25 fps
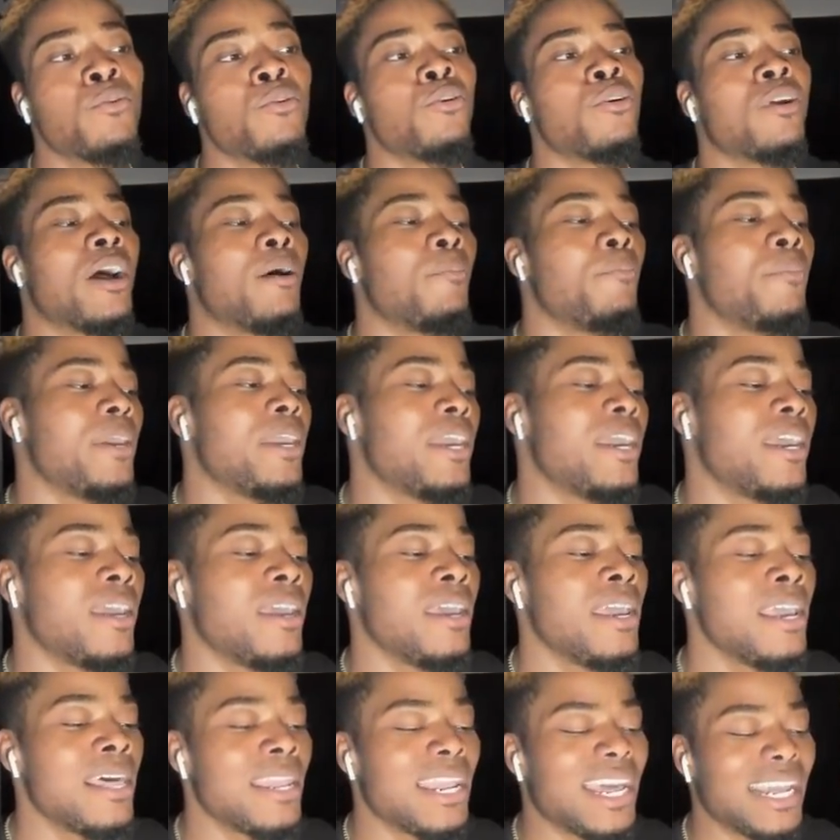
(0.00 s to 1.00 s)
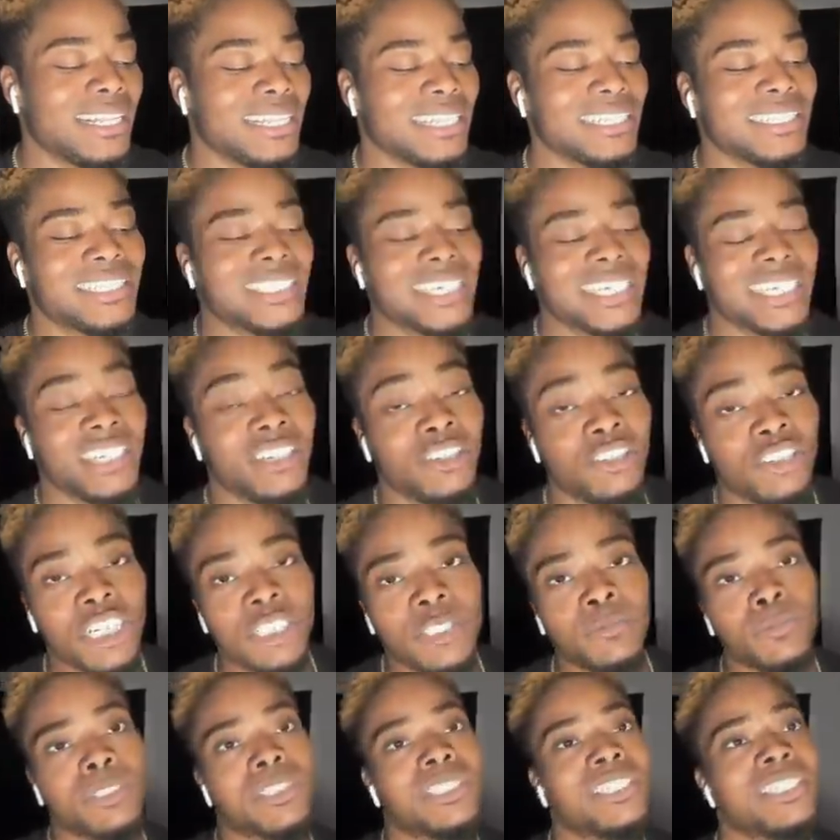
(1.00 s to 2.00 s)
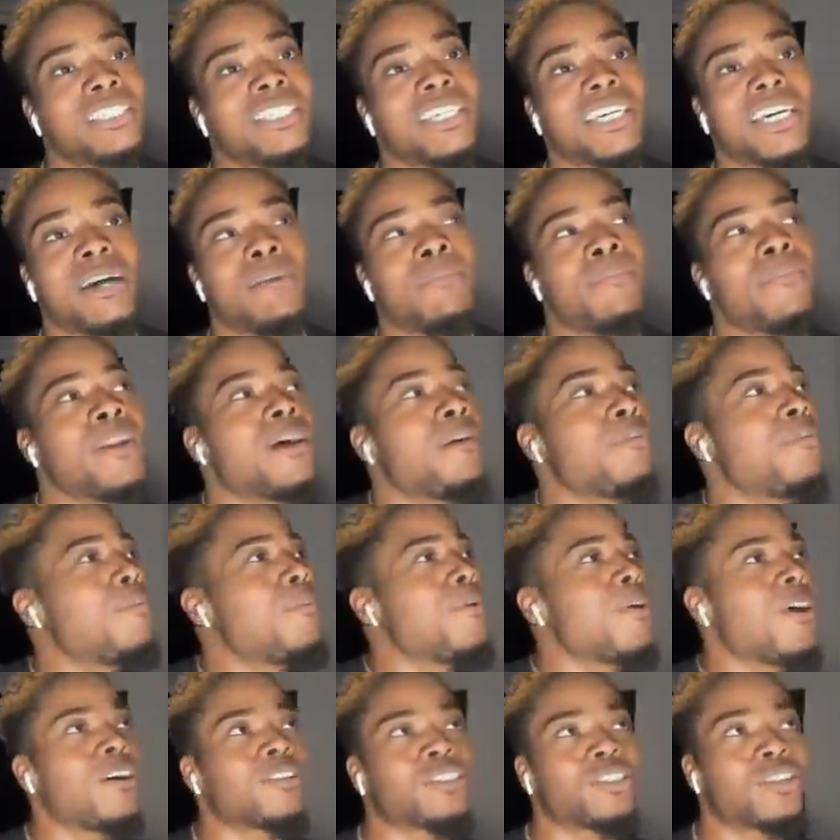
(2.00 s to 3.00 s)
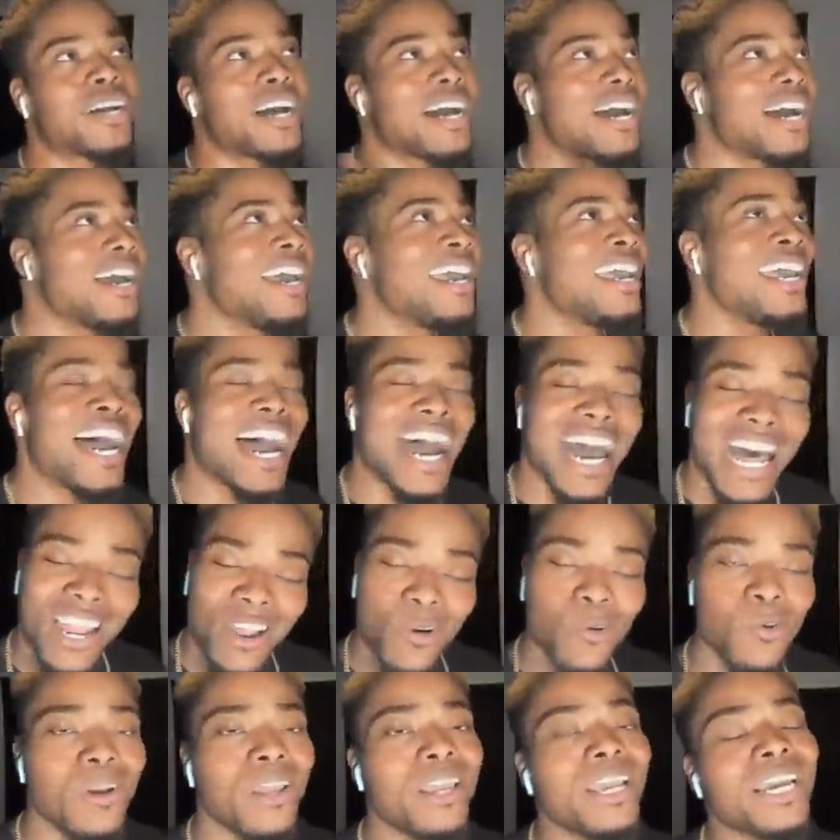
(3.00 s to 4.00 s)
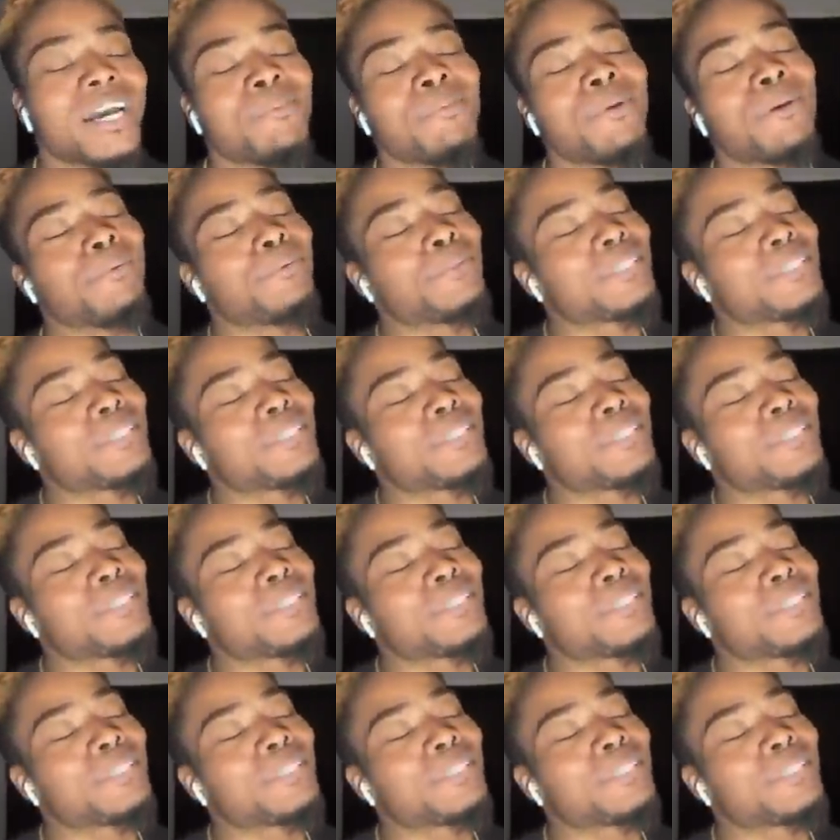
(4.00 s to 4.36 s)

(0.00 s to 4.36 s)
mood I'm in right this season. Christmas season coming up, but we also got Halloween coming up.